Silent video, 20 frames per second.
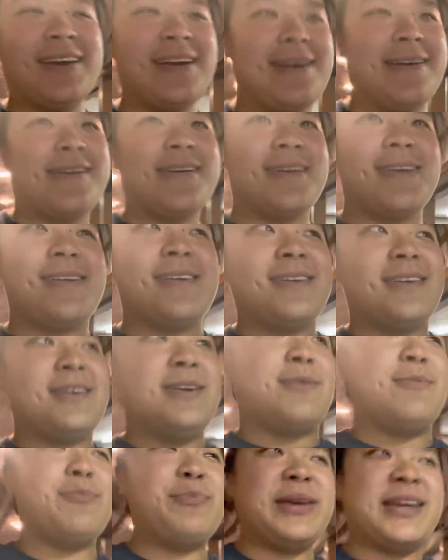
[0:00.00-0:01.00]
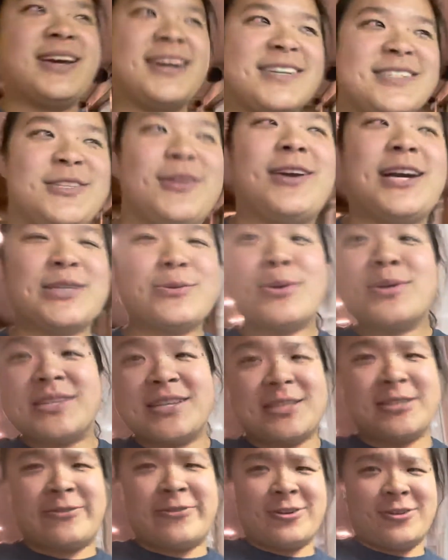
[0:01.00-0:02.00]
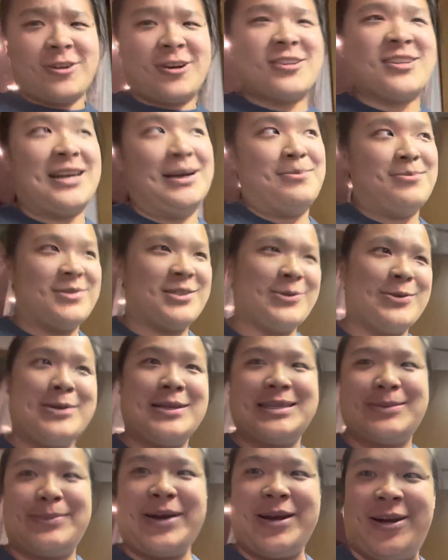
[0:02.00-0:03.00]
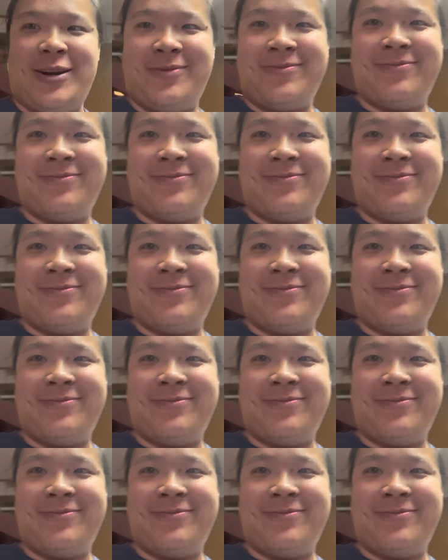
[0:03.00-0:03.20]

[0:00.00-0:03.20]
Sneaky. Because you guys won't see this for a long time, so it doesn't matter.